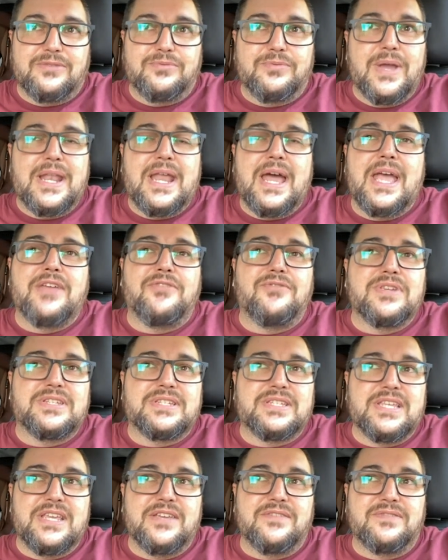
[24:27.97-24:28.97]
When I
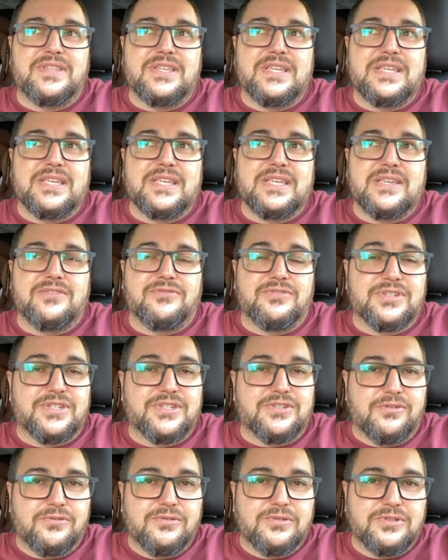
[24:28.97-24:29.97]
receive the
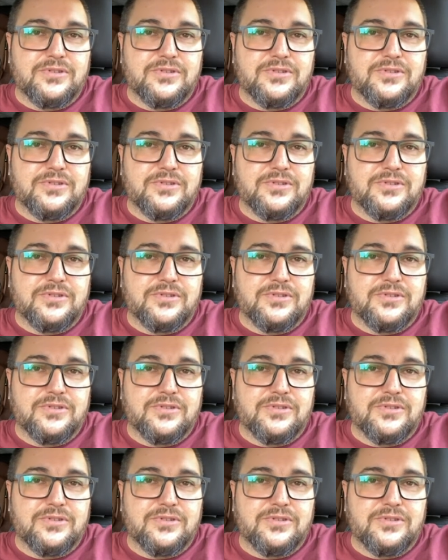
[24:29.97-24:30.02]
result